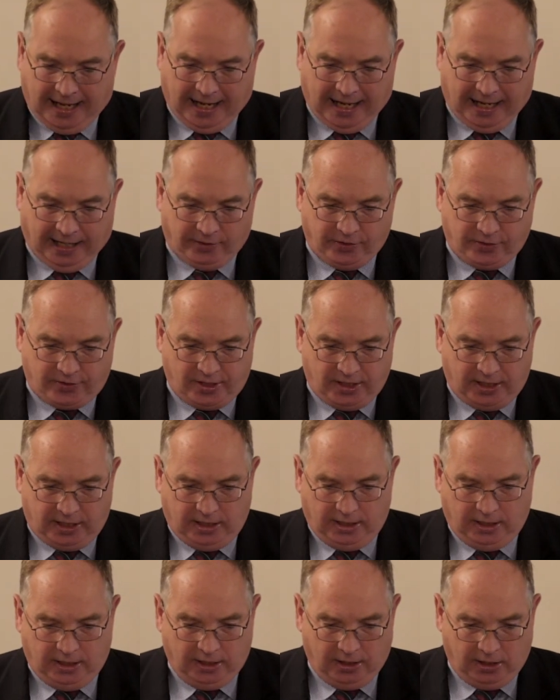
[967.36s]
and
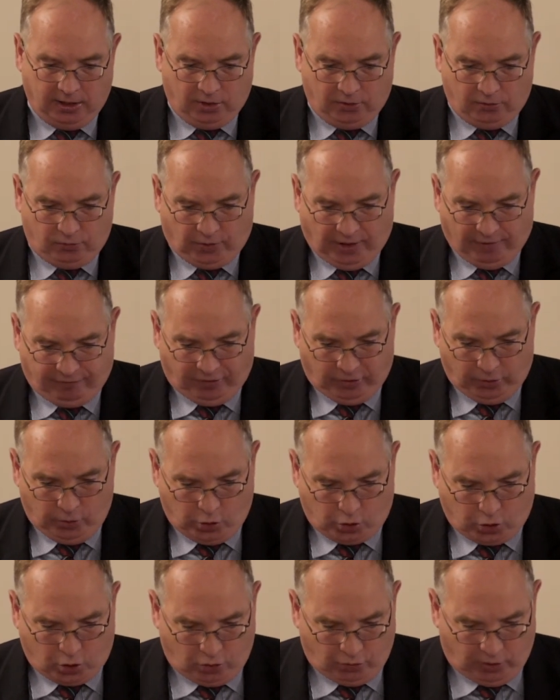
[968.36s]
the
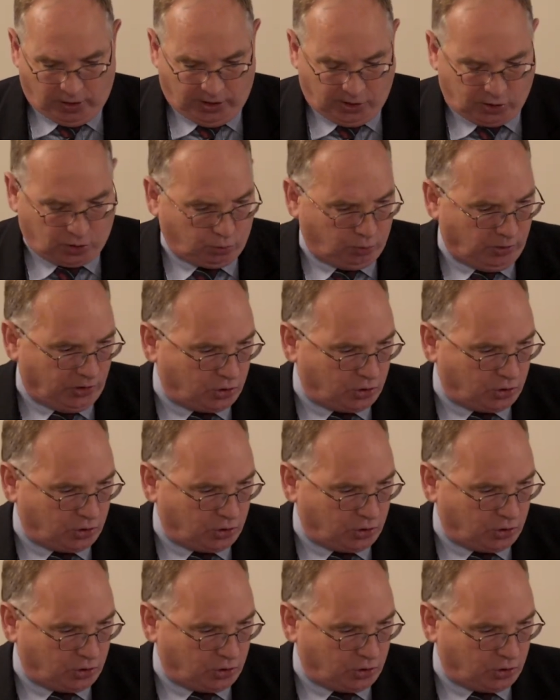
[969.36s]
revolutionaries